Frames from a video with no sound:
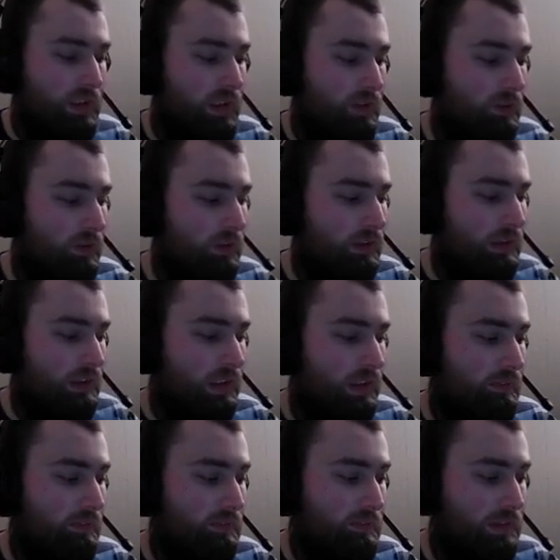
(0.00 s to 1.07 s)
working the top
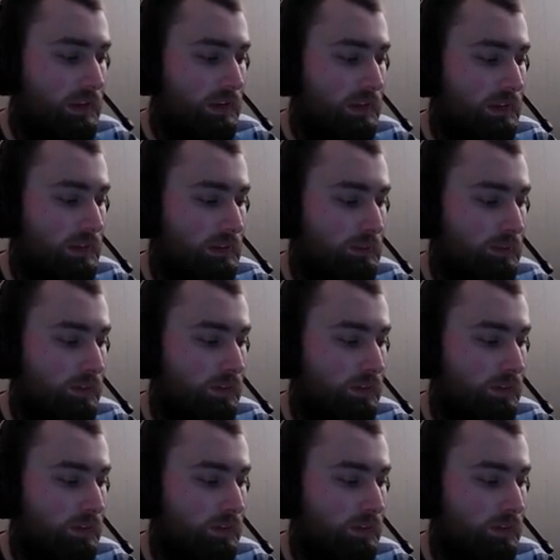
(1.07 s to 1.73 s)
contest both